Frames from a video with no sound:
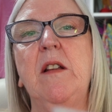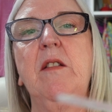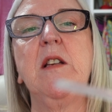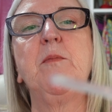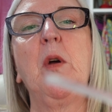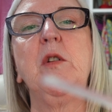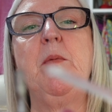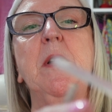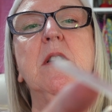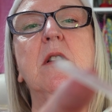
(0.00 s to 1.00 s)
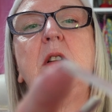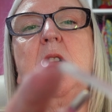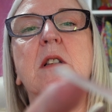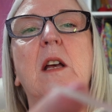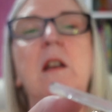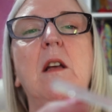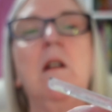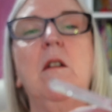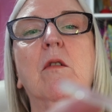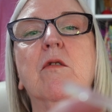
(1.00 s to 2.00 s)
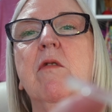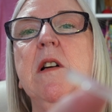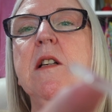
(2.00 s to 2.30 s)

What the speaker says: like these pointy bits, as you can see, it looks really